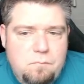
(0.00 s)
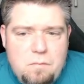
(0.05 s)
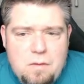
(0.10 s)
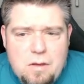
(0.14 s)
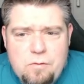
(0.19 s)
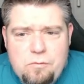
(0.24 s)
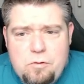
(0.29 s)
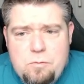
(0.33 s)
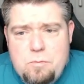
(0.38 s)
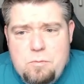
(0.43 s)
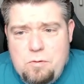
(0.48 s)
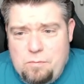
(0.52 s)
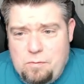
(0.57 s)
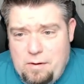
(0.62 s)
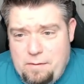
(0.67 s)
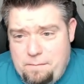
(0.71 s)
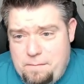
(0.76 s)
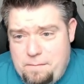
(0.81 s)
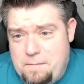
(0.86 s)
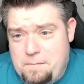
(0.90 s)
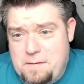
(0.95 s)
If you move
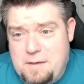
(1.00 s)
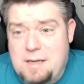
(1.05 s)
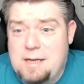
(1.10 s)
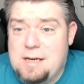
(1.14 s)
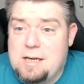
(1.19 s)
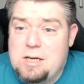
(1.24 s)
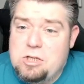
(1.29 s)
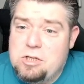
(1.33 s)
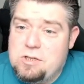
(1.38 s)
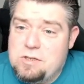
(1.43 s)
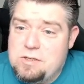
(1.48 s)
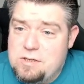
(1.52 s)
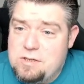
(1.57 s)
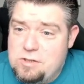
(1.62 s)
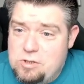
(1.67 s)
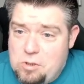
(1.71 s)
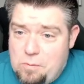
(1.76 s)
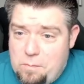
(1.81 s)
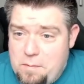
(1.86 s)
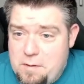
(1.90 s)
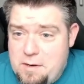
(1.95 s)
like 15 inches and
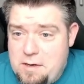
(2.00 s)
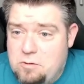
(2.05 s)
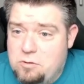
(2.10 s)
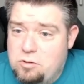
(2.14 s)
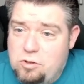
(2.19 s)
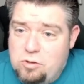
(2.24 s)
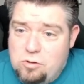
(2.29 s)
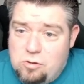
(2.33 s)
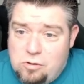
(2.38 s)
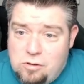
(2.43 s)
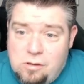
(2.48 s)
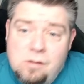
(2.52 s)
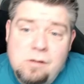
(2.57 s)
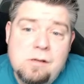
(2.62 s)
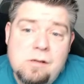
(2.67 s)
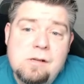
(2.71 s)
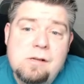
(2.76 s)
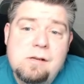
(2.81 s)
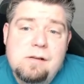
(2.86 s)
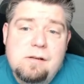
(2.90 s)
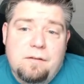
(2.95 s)
stop an inch short,
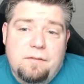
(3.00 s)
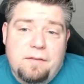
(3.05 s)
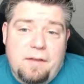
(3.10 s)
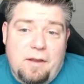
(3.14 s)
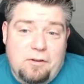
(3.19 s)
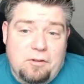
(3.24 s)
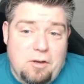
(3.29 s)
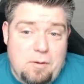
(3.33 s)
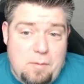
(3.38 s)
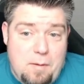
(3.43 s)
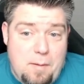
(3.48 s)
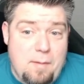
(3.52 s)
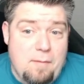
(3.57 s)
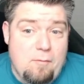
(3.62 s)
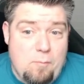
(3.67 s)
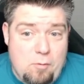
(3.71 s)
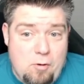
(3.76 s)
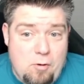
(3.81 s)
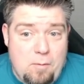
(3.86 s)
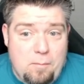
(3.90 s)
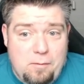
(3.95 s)
that's going to be a bit
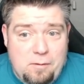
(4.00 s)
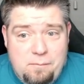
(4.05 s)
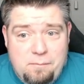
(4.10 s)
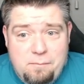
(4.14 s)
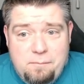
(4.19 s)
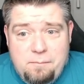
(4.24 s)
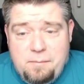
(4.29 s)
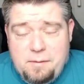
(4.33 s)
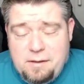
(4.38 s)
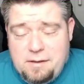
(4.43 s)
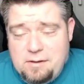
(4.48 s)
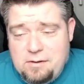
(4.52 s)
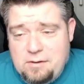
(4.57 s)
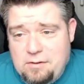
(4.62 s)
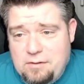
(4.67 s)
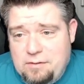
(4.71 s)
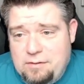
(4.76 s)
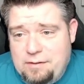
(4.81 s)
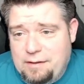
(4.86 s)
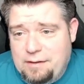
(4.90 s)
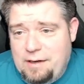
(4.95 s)
of a problem,
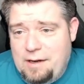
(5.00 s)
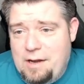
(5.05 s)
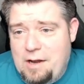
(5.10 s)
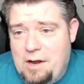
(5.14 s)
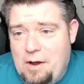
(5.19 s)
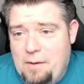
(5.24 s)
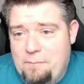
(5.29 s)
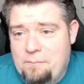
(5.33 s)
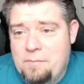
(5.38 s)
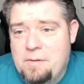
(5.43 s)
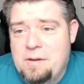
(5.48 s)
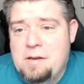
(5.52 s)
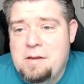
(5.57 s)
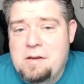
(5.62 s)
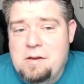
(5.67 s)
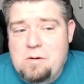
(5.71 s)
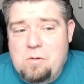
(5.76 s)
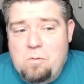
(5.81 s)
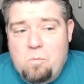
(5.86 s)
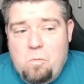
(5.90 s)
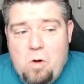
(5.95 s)
because
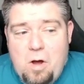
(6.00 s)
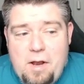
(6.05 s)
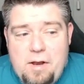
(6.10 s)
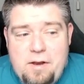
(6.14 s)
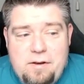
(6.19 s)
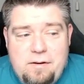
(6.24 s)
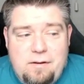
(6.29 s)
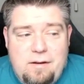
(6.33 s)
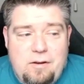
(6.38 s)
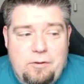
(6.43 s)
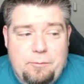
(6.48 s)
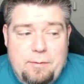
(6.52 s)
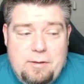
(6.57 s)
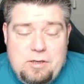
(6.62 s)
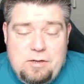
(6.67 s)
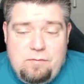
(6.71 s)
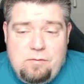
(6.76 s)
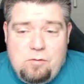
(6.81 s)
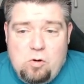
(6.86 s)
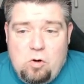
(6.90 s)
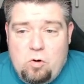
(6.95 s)
one,
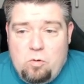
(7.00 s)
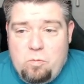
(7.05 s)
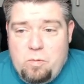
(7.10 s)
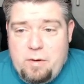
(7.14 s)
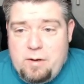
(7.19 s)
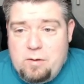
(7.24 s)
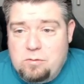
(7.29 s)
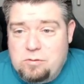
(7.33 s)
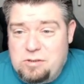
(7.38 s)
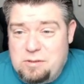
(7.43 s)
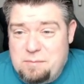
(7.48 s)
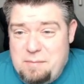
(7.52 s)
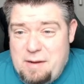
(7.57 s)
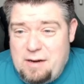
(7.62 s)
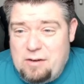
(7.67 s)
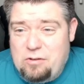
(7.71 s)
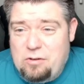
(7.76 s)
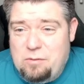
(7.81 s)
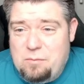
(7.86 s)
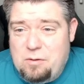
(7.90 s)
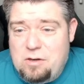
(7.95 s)
especially if you've got a wheel to
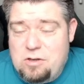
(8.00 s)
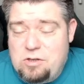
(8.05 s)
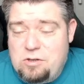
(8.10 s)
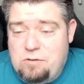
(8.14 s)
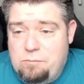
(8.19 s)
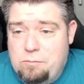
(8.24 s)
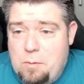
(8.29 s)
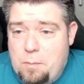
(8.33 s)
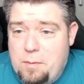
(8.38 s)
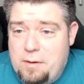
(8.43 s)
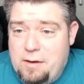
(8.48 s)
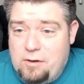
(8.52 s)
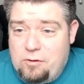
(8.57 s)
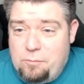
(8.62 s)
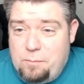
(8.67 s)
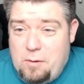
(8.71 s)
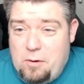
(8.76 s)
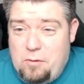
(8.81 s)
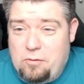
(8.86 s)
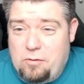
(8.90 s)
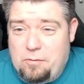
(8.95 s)
maximize, you've probably
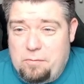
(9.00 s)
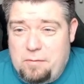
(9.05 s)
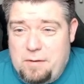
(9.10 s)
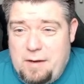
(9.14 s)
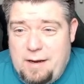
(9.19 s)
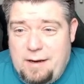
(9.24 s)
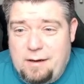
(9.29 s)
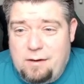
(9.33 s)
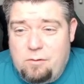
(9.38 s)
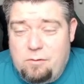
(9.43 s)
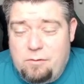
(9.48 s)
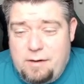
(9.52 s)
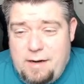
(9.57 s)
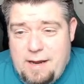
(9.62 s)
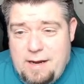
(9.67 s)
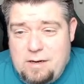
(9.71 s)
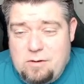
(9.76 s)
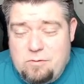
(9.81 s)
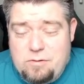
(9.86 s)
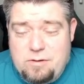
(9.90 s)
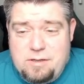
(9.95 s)
exposed a flank or an
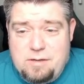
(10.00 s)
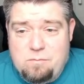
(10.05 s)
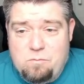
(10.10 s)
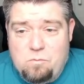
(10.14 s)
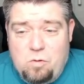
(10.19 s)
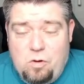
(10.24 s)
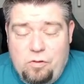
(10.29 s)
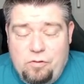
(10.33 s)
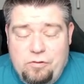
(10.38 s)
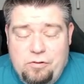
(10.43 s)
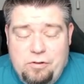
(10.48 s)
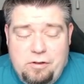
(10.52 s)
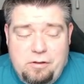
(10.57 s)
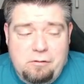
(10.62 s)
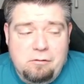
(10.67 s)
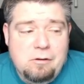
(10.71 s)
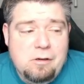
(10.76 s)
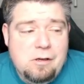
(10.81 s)
angle you didn't want to.